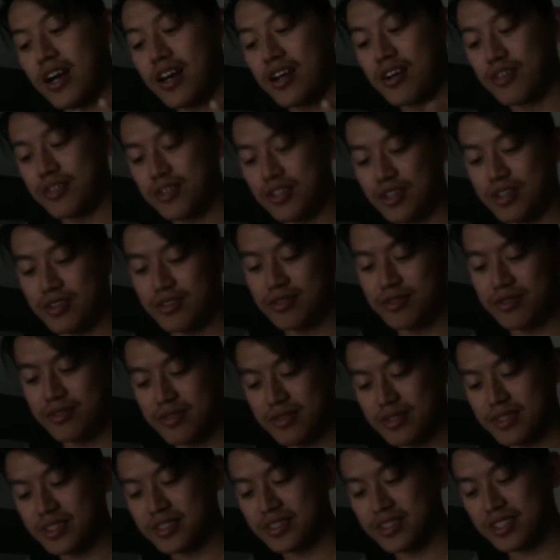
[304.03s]
know. Do? I don't know.
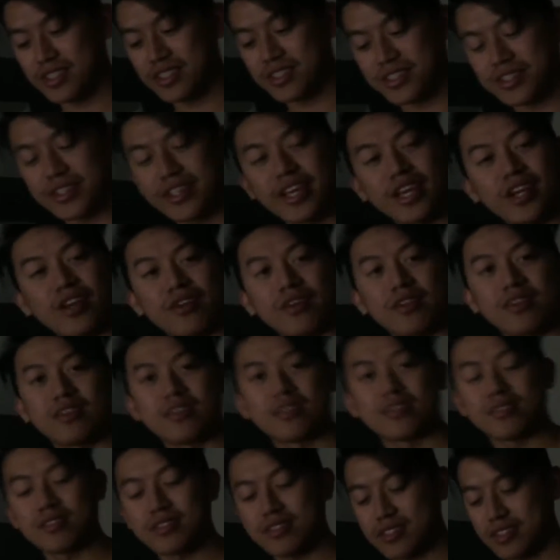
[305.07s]
Don't it's, it's, scary.
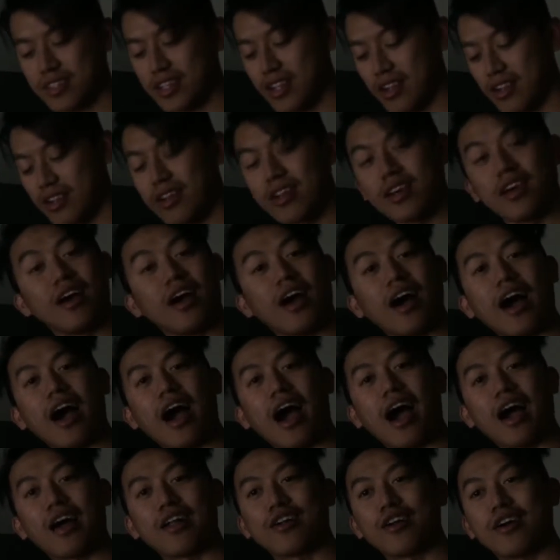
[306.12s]
Oh, it's scary. You could
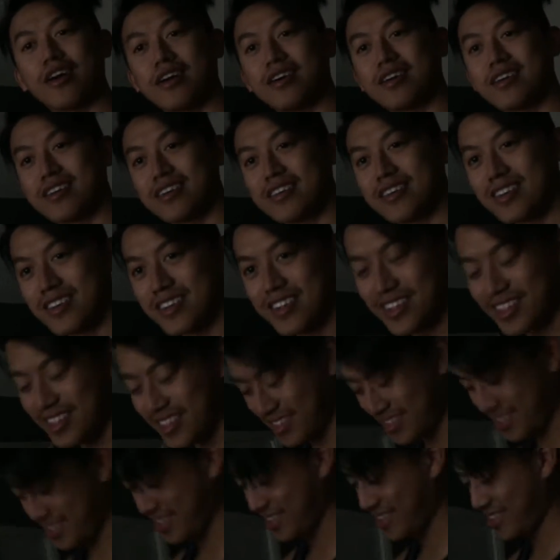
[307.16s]
have done that if you
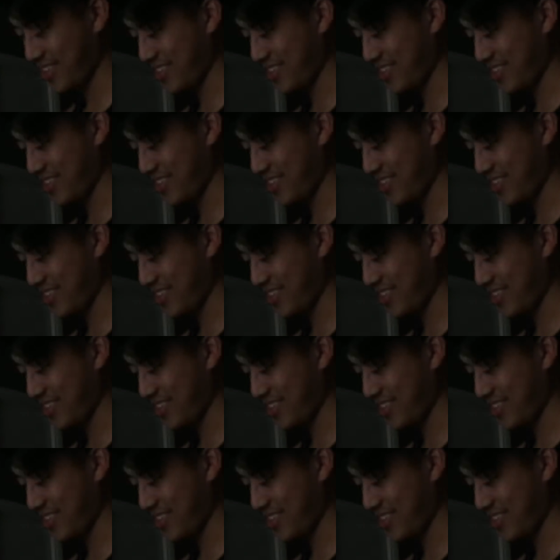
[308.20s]
tried to.